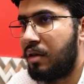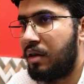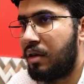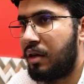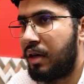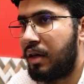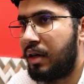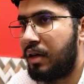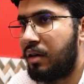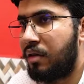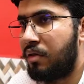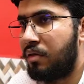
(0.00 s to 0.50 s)

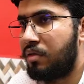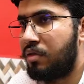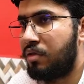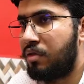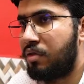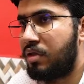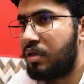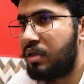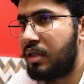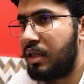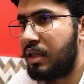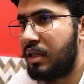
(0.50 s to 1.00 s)
right now. So
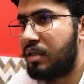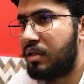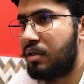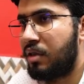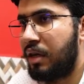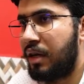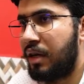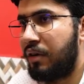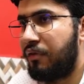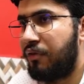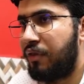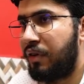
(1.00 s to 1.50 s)
6
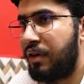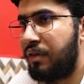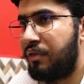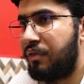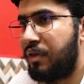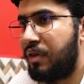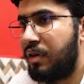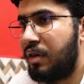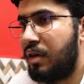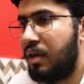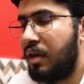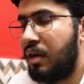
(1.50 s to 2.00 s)
and 5,
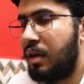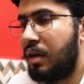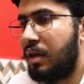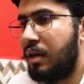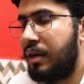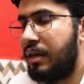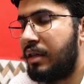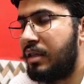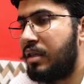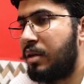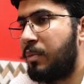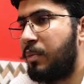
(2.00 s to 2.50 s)

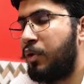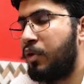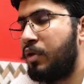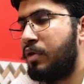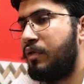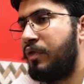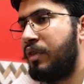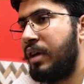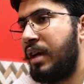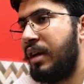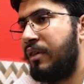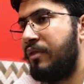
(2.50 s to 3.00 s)
let's suppose
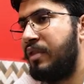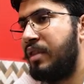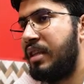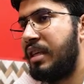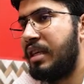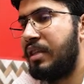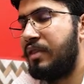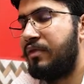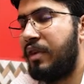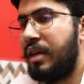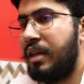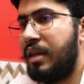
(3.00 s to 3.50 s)
we have
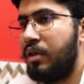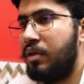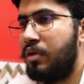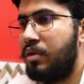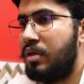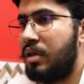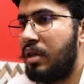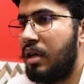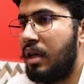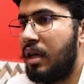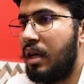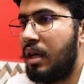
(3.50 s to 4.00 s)
these values.